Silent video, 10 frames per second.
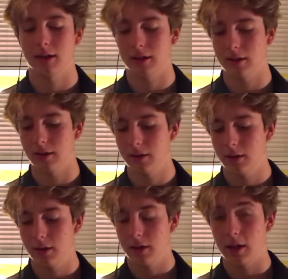And
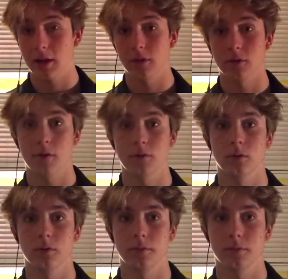in his
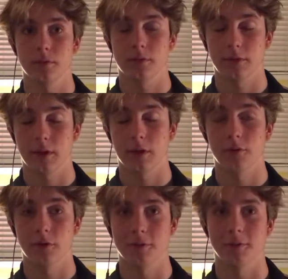novel, The Sailor
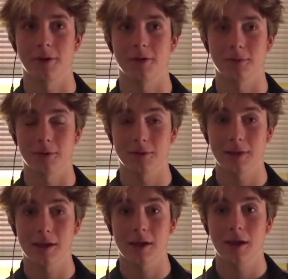Fell from Grace with the Sea,